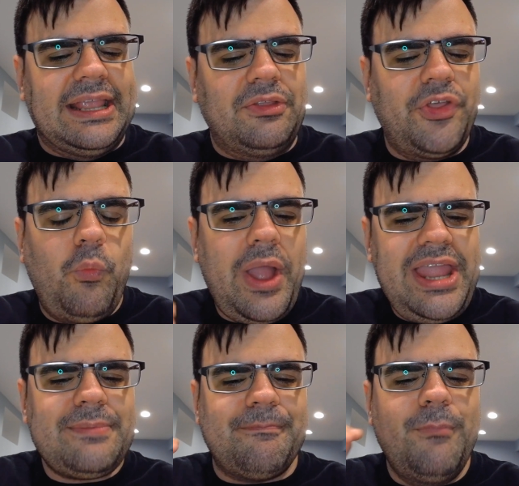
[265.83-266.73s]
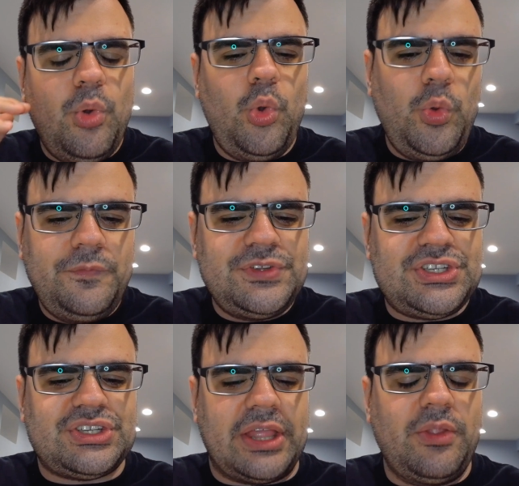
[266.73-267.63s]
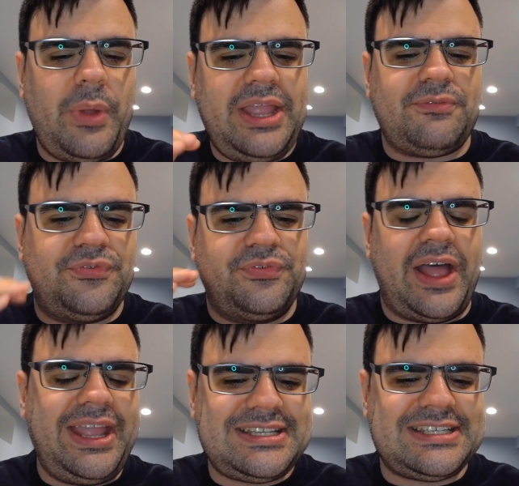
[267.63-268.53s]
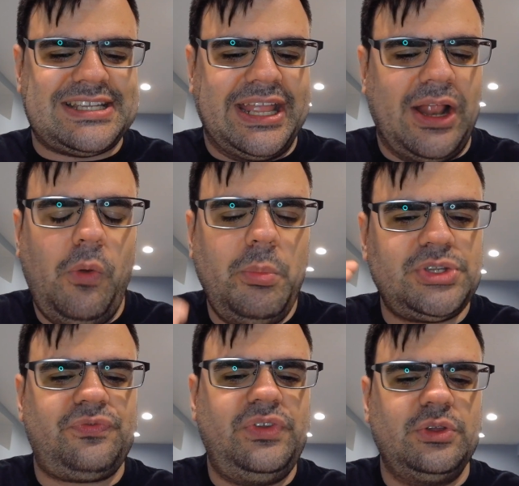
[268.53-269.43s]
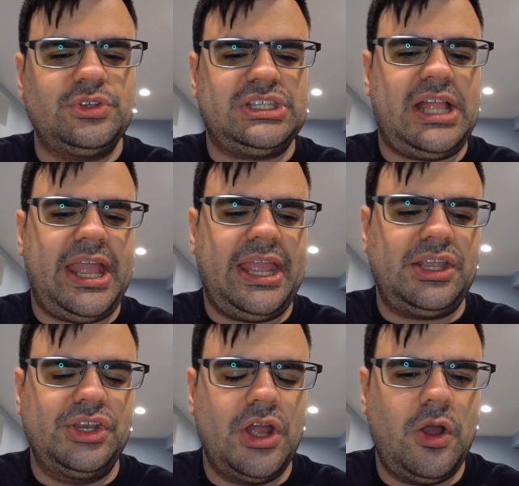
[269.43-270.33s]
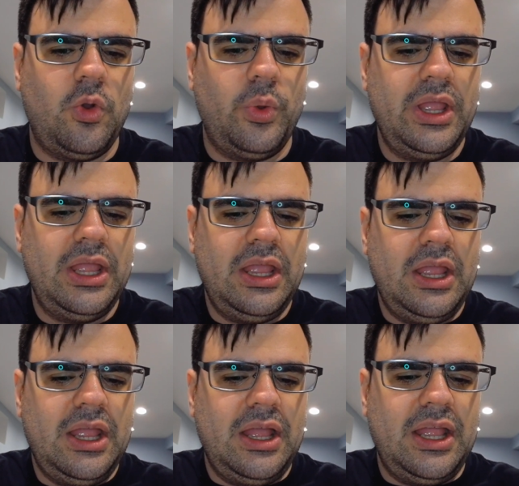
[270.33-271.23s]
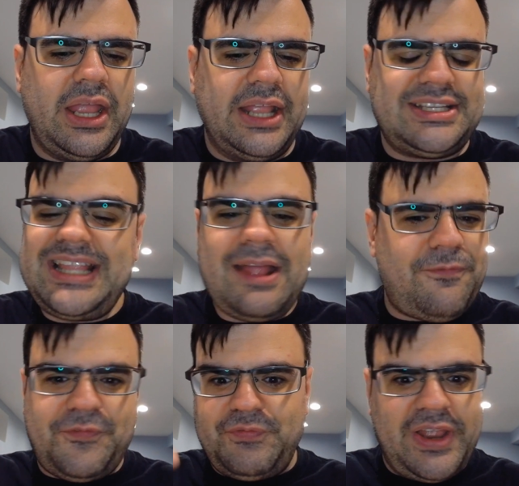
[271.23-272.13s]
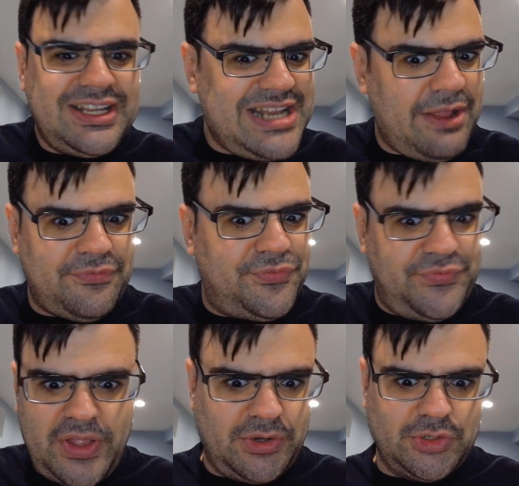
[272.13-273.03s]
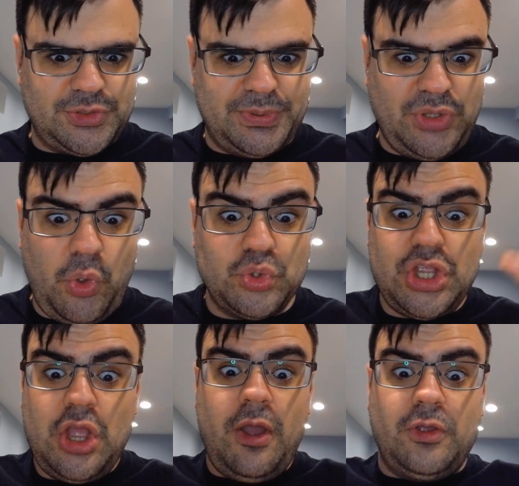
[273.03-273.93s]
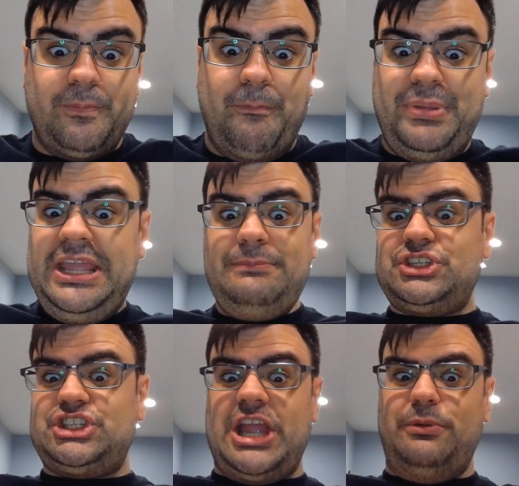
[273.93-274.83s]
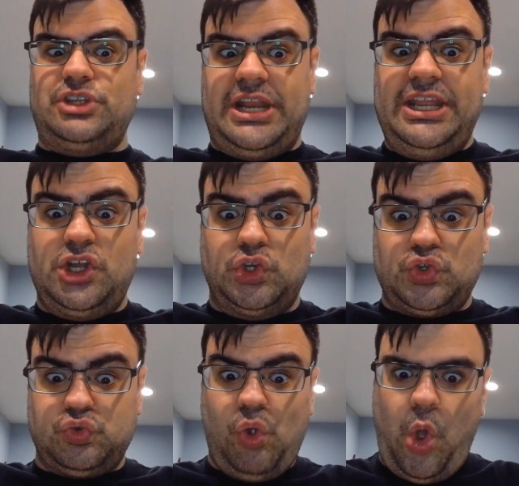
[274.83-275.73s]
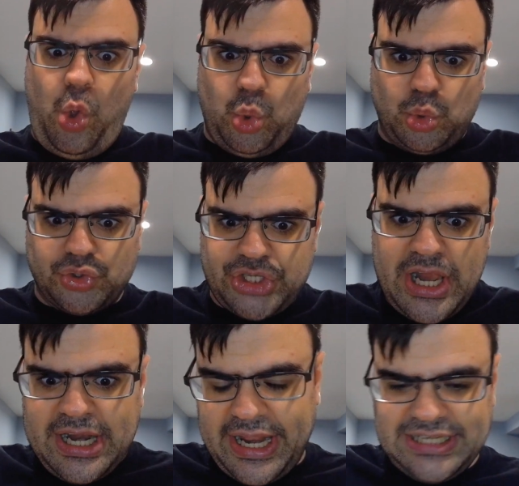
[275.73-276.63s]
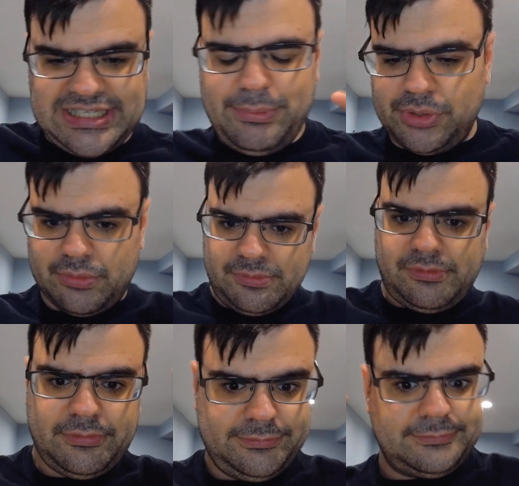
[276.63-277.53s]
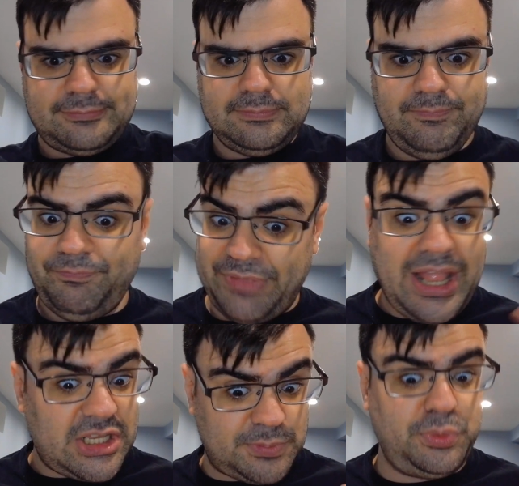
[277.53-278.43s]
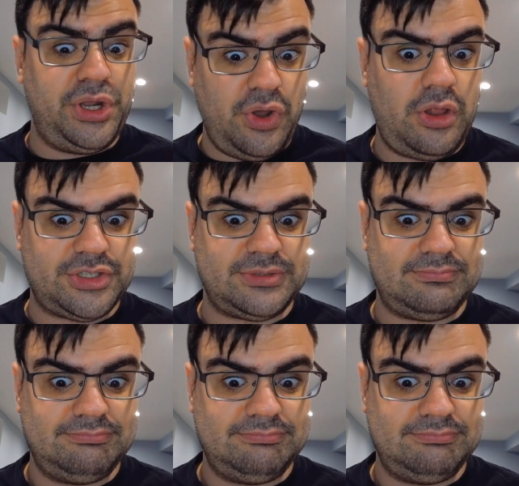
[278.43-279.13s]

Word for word: the way it moves and the way it fights, it almost feels like you know, it not it doesn't have funnels, but those beam sabers that he controls and he's able to. That's pretty awesome.